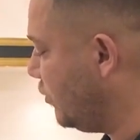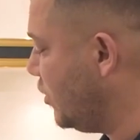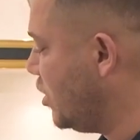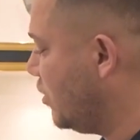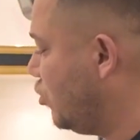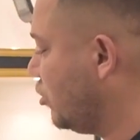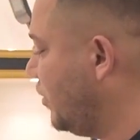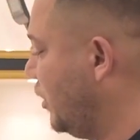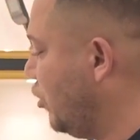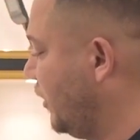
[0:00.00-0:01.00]
We see a
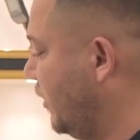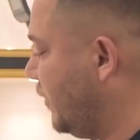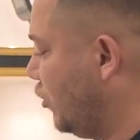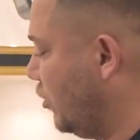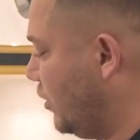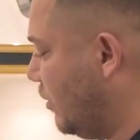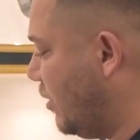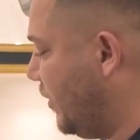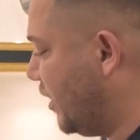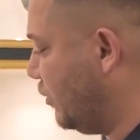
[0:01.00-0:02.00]
loading bar
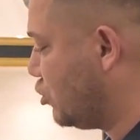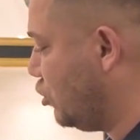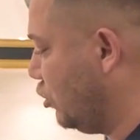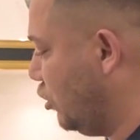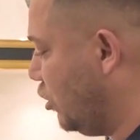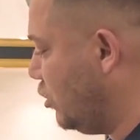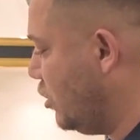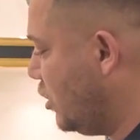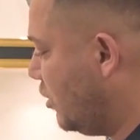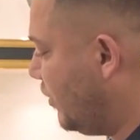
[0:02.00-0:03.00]
filling up here.
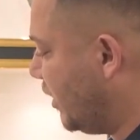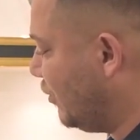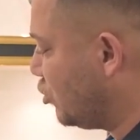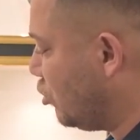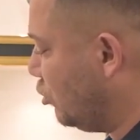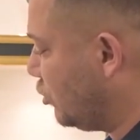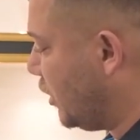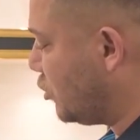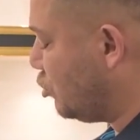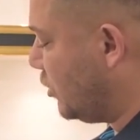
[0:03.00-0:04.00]
Once the bar
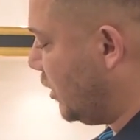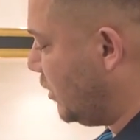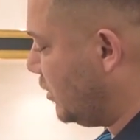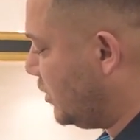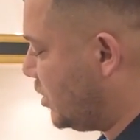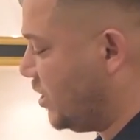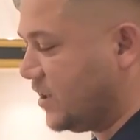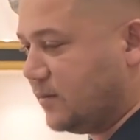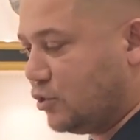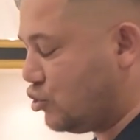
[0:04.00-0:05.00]
is full, our
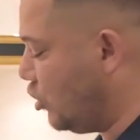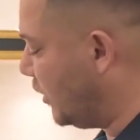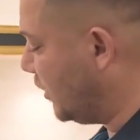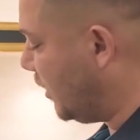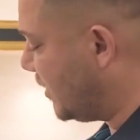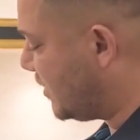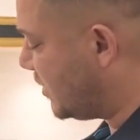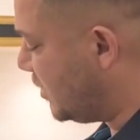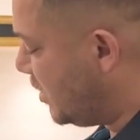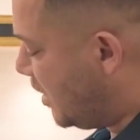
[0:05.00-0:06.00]
device is ready.
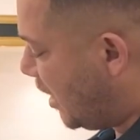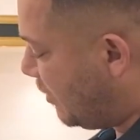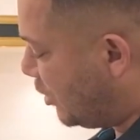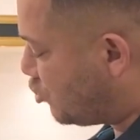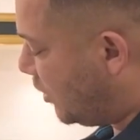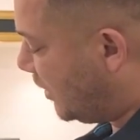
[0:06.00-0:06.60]
We can